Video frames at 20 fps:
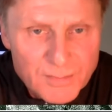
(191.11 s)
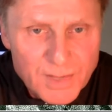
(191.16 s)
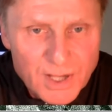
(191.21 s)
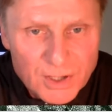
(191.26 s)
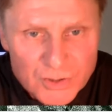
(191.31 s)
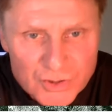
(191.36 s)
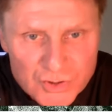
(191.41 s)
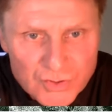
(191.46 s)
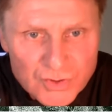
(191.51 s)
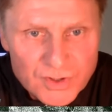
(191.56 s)

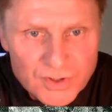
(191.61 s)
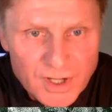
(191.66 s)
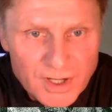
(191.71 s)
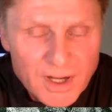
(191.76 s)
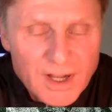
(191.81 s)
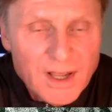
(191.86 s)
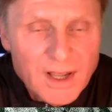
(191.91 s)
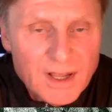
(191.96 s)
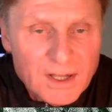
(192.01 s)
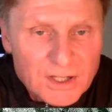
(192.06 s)
make sure that
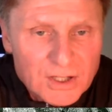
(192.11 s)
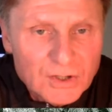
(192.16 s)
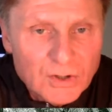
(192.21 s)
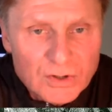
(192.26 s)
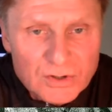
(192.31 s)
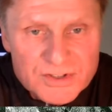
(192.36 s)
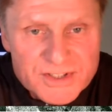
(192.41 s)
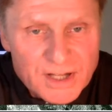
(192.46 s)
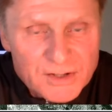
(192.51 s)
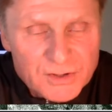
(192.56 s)
he
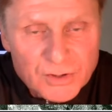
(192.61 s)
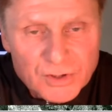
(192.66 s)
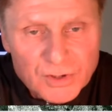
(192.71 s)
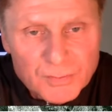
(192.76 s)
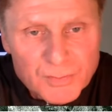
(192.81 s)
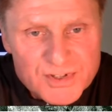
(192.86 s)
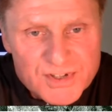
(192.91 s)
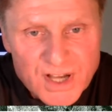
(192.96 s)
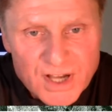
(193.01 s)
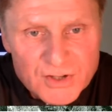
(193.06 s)
holds onto the
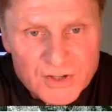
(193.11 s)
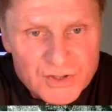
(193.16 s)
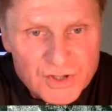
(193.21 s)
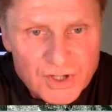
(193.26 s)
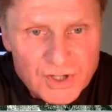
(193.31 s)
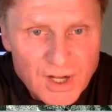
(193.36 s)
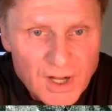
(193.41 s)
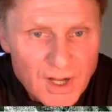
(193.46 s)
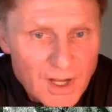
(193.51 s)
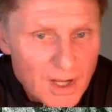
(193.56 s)
possession.